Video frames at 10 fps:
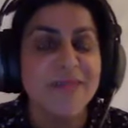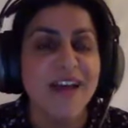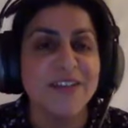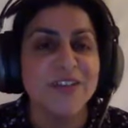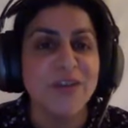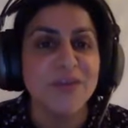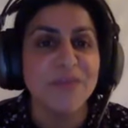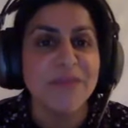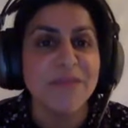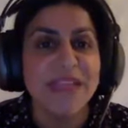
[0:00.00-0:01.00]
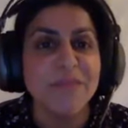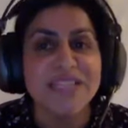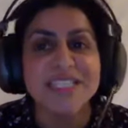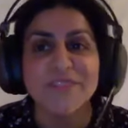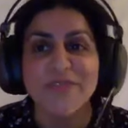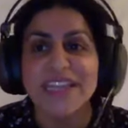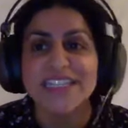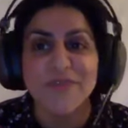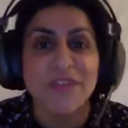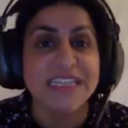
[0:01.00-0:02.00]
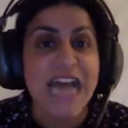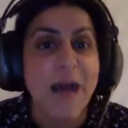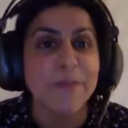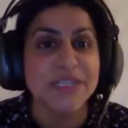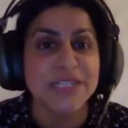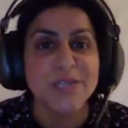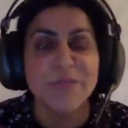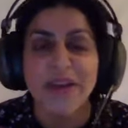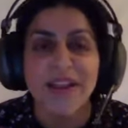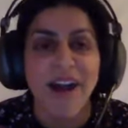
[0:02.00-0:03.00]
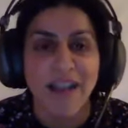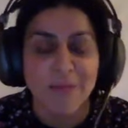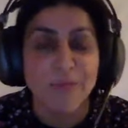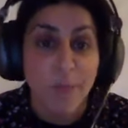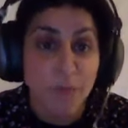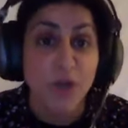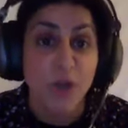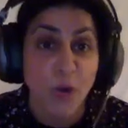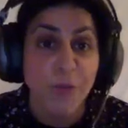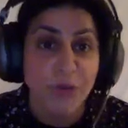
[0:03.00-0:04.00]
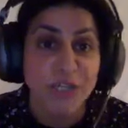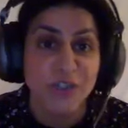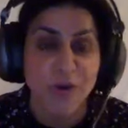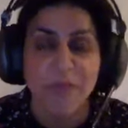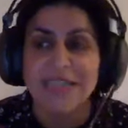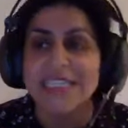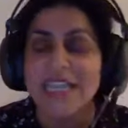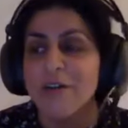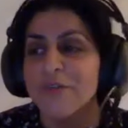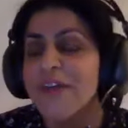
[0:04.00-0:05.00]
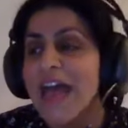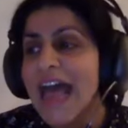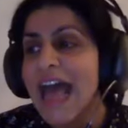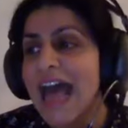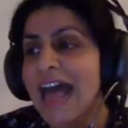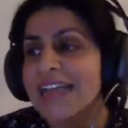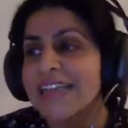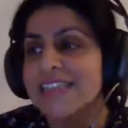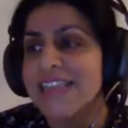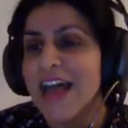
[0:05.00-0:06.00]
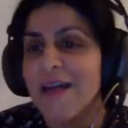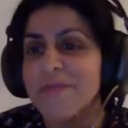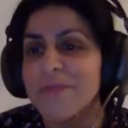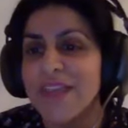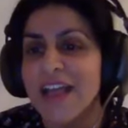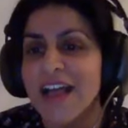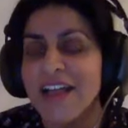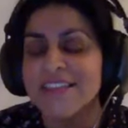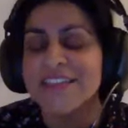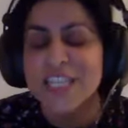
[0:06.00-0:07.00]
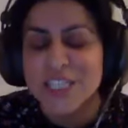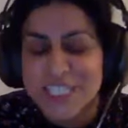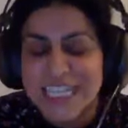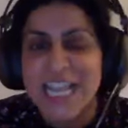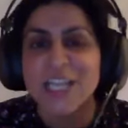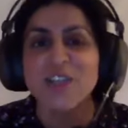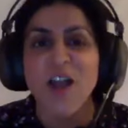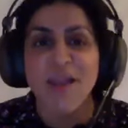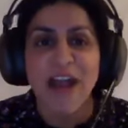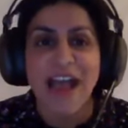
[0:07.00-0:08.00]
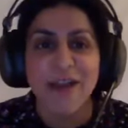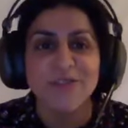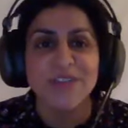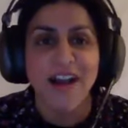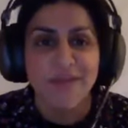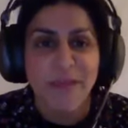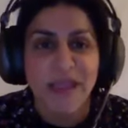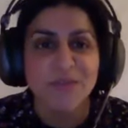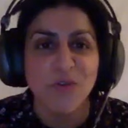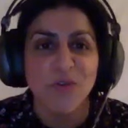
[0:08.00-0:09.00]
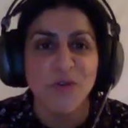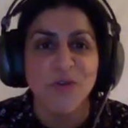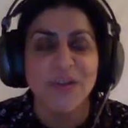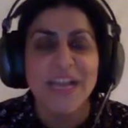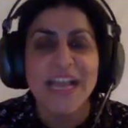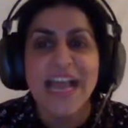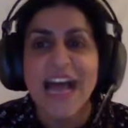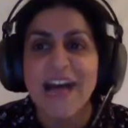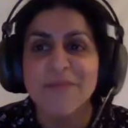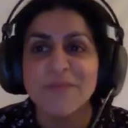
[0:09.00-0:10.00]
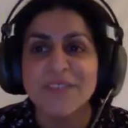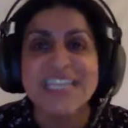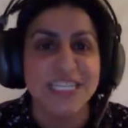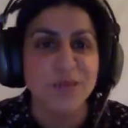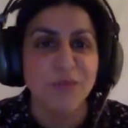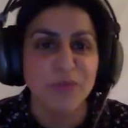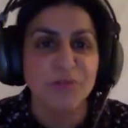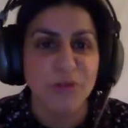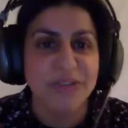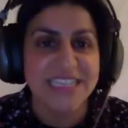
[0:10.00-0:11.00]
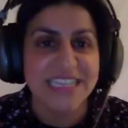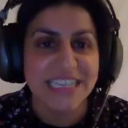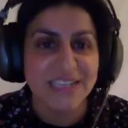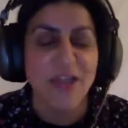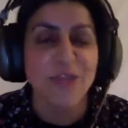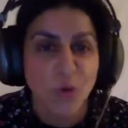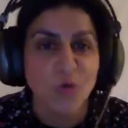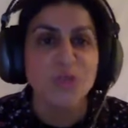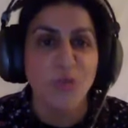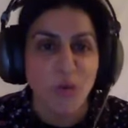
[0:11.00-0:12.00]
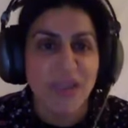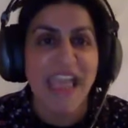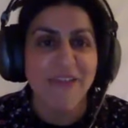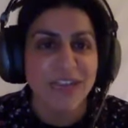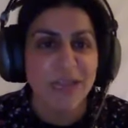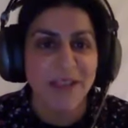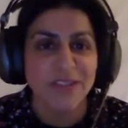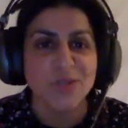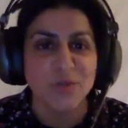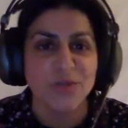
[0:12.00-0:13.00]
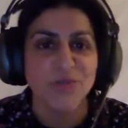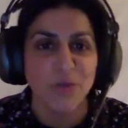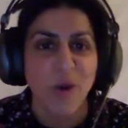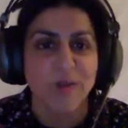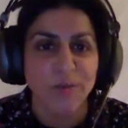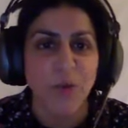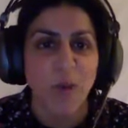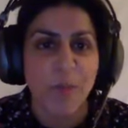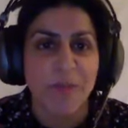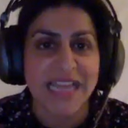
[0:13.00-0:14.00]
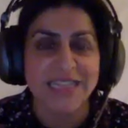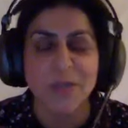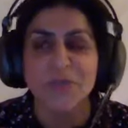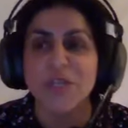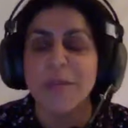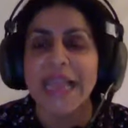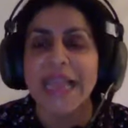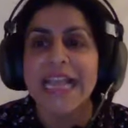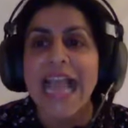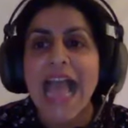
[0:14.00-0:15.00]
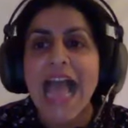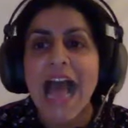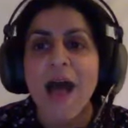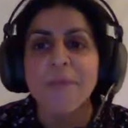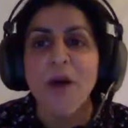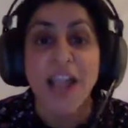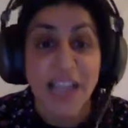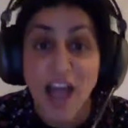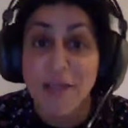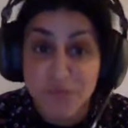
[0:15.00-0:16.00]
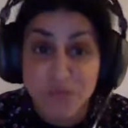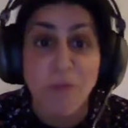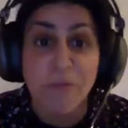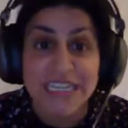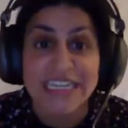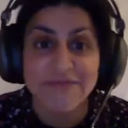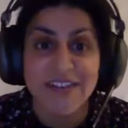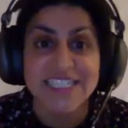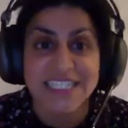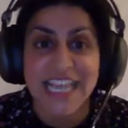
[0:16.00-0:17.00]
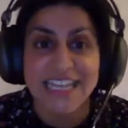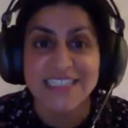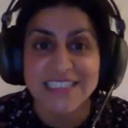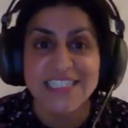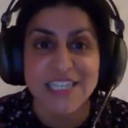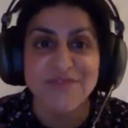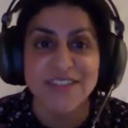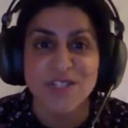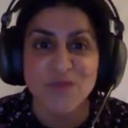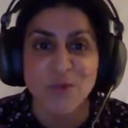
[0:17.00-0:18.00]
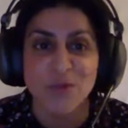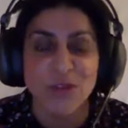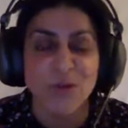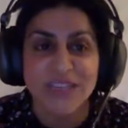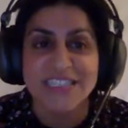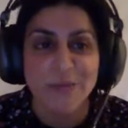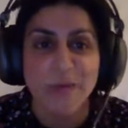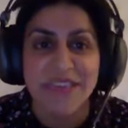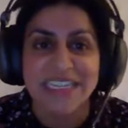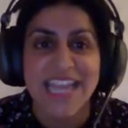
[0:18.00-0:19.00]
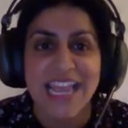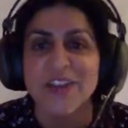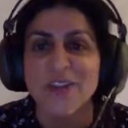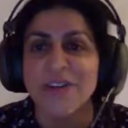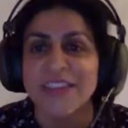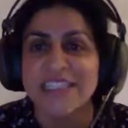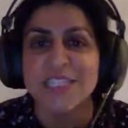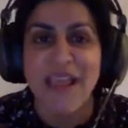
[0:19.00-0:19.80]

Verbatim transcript: uh, you know, m- made the best of it if it had happened. But I, I put a lot of pressure on myself. And um, uh, second time round, I made more um, sensible choices. I thought more carefully about the sort of law I would probably end up doing. Um, I, I properly investigated the CVs of all the lawyers that were being taken on at these